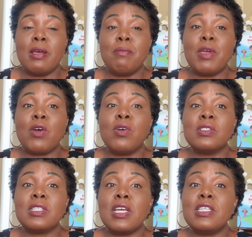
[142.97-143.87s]

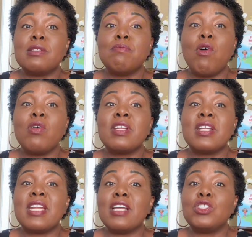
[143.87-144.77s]
because it's more
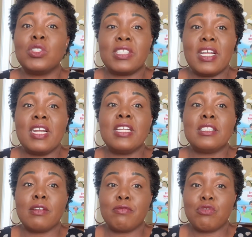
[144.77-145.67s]
than just a list
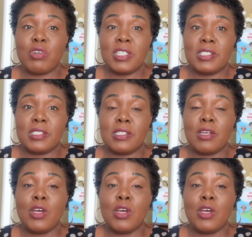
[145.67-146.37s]
of traits.